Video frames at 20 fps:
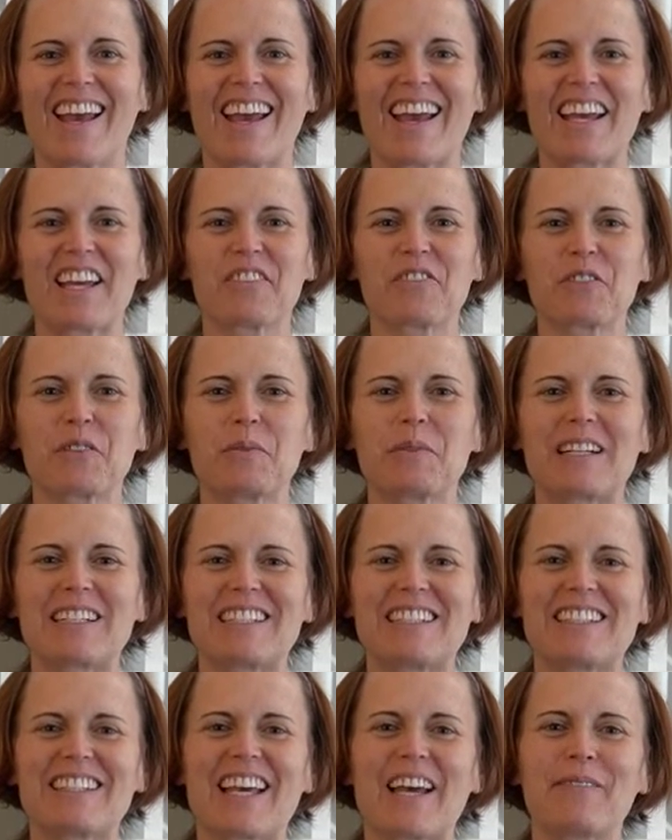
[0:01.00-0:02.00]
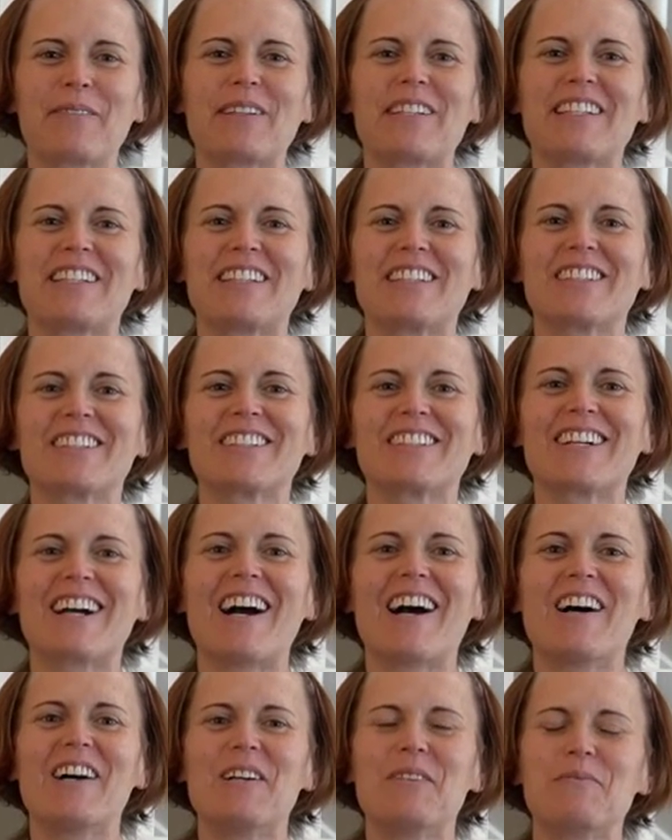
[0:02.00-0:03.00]
Hey everybody, Kevin here.
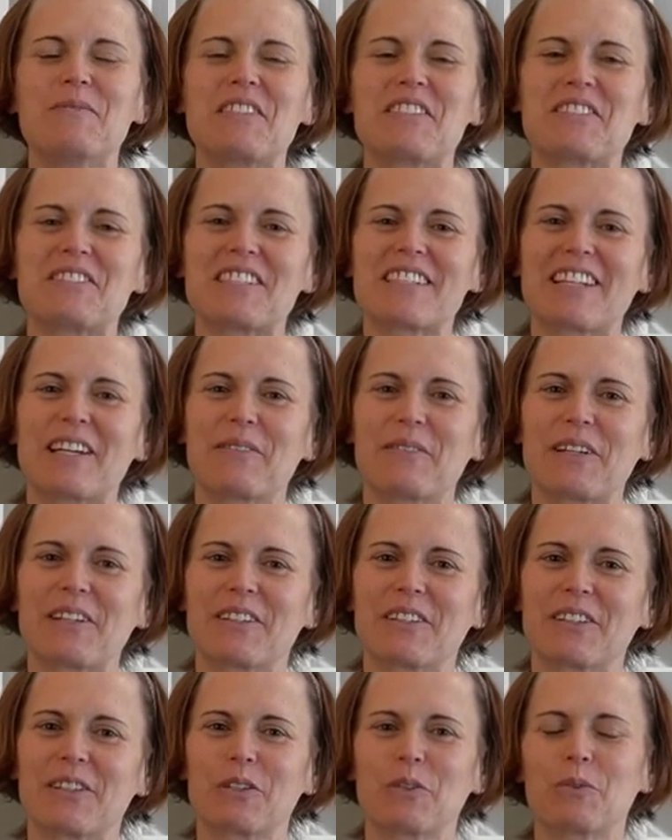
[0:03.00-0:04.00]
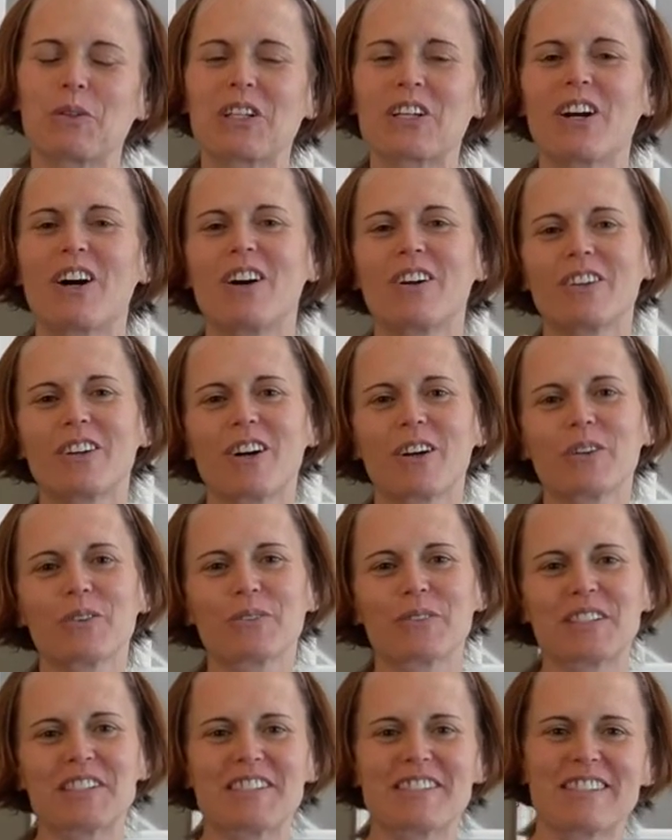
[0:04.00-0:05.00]
So today we are going to work on our
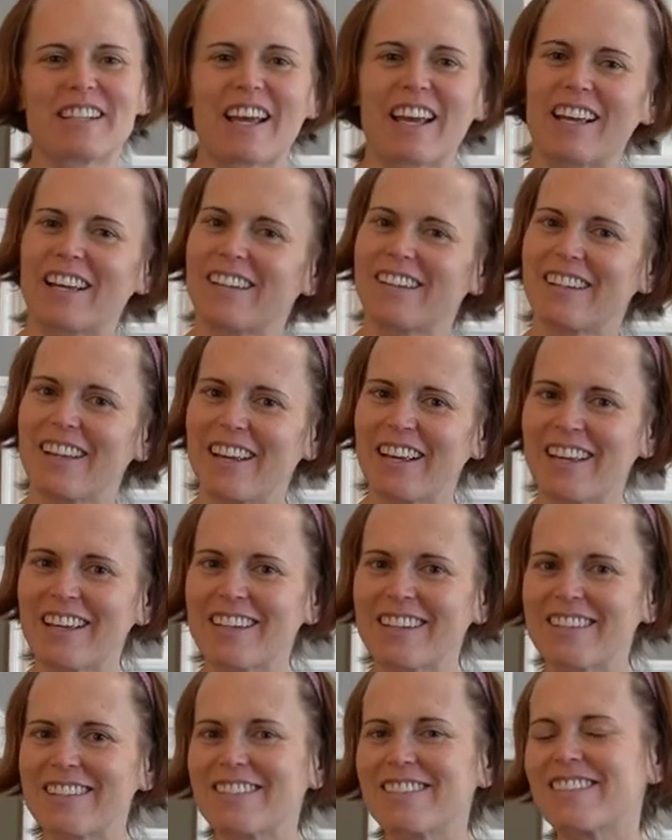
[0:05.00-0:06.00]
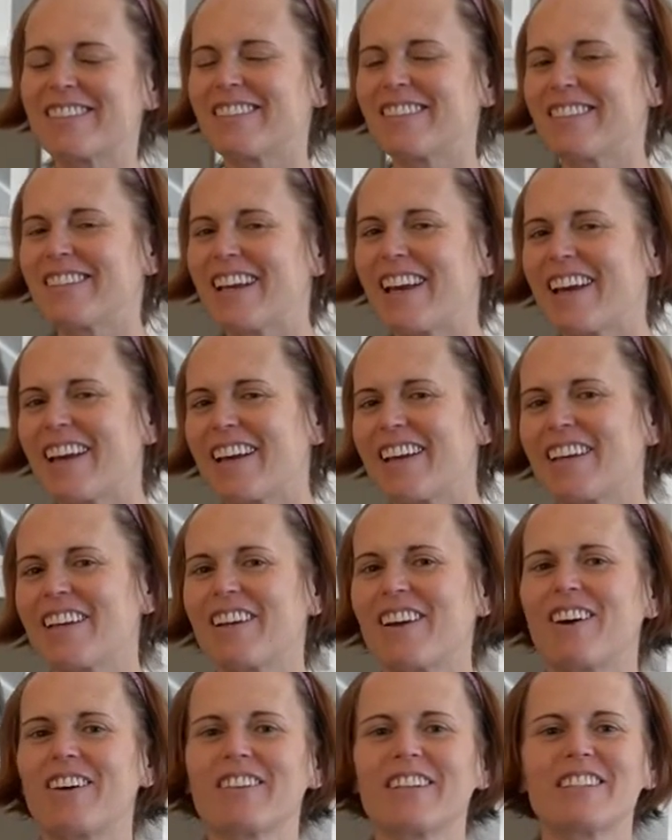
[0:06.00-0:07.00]
wrists and hands. Yay!
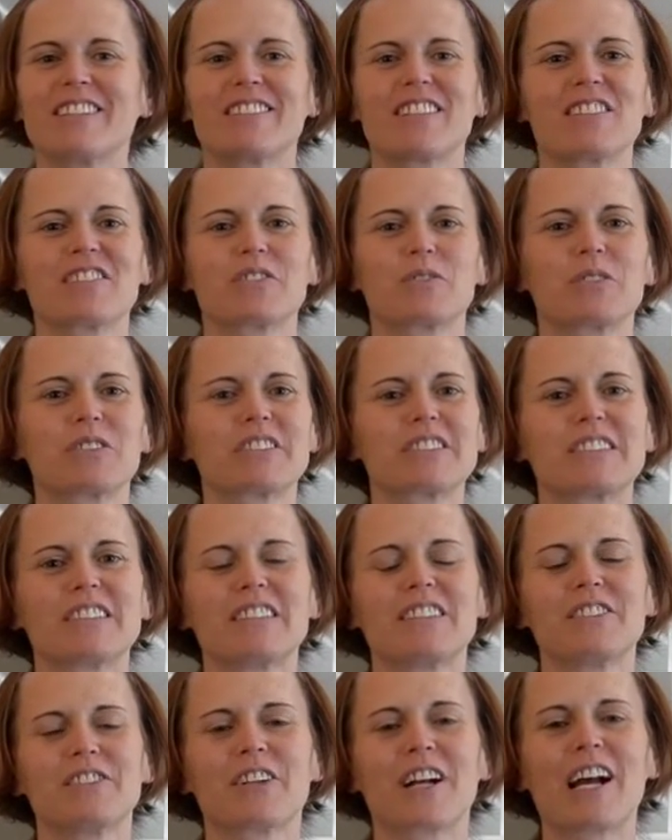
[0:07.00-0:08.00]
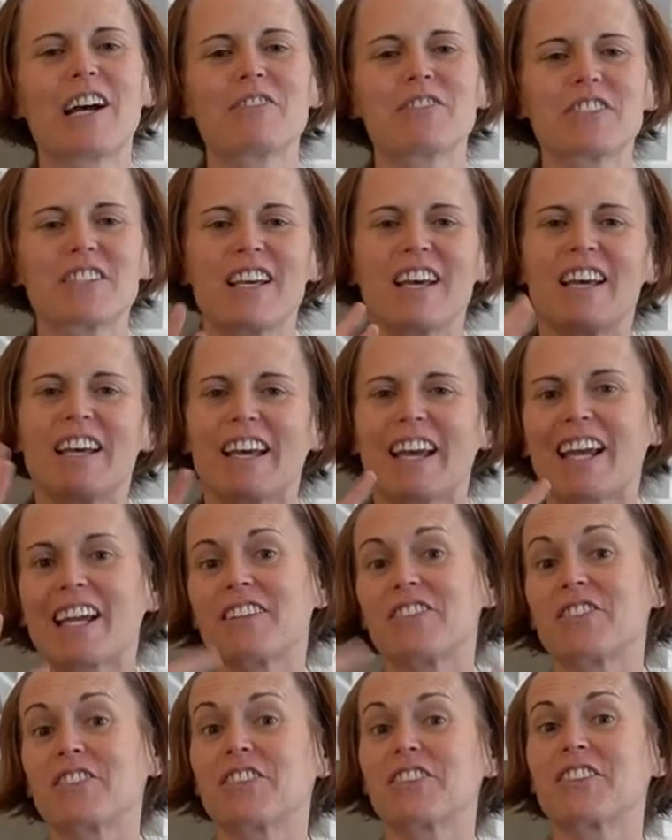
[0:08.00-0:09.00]
All that desk work sitting in your house.
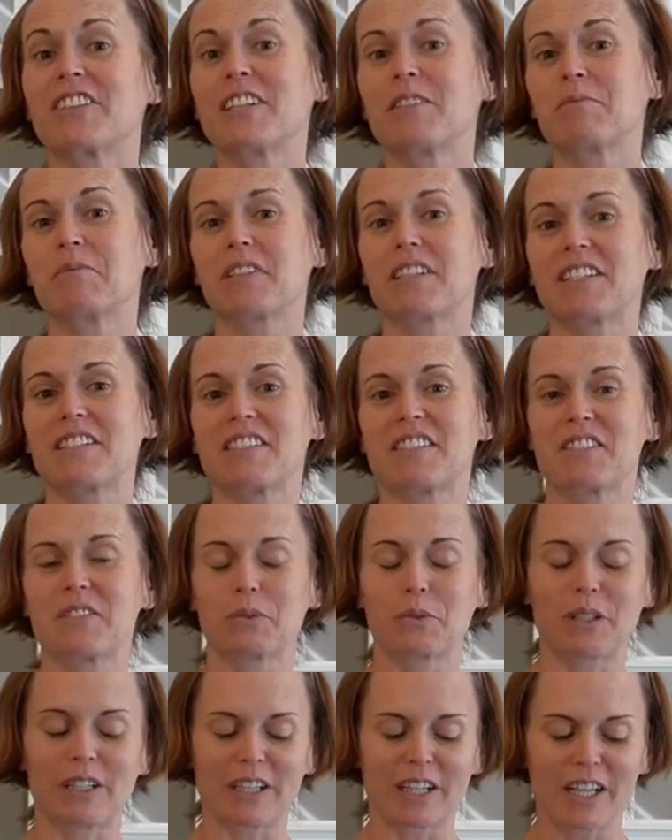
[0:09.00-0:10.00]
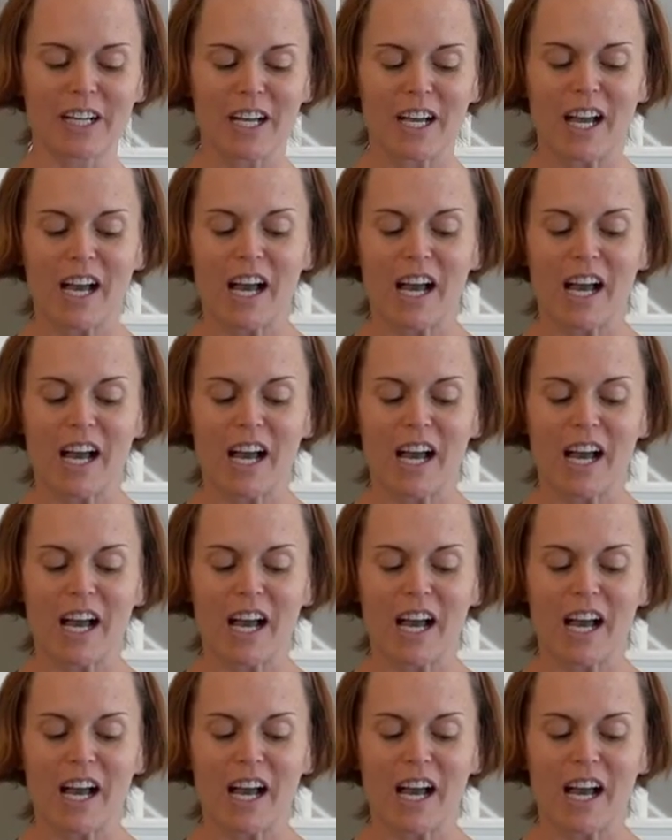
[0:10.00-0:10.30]
Hands are a great place to work.